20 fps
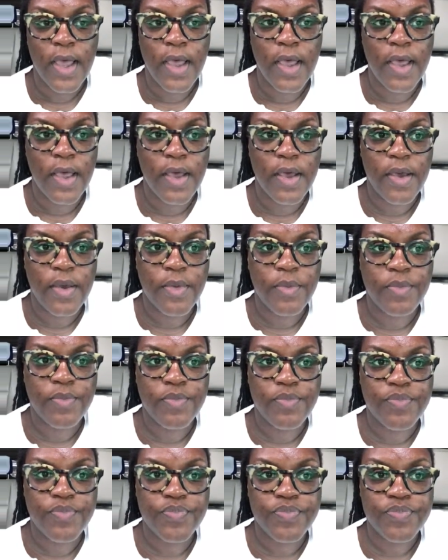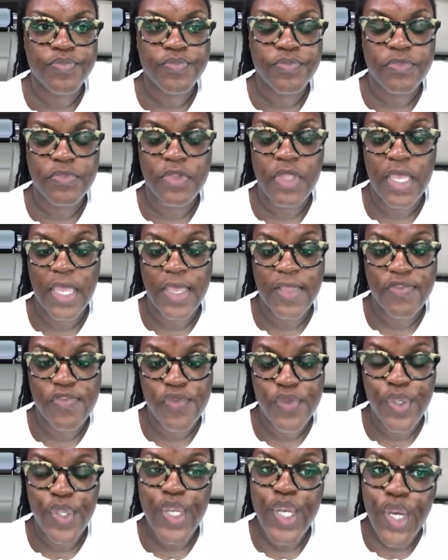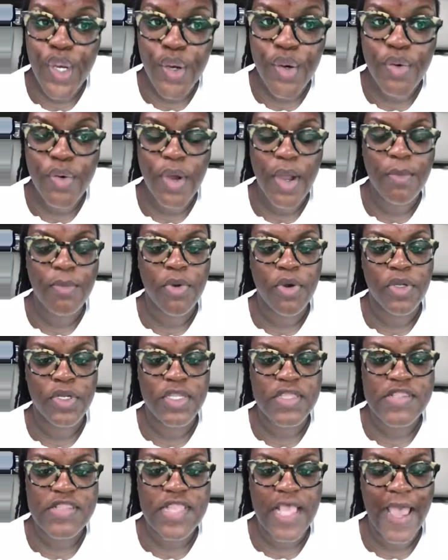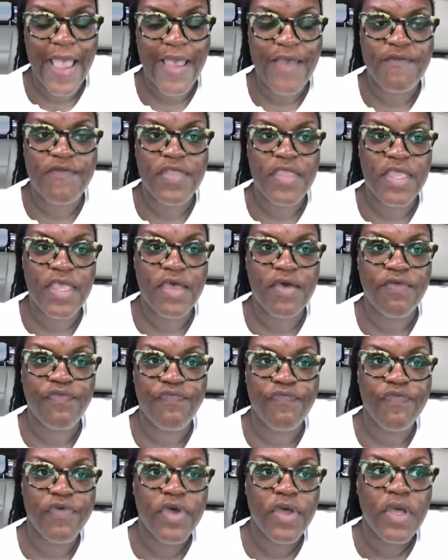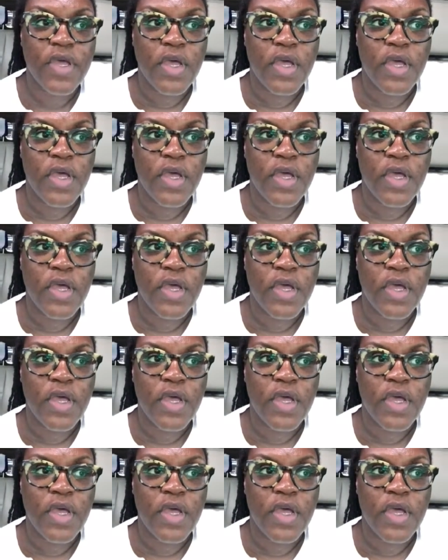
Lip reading: Um, as you know, I'm on this IVF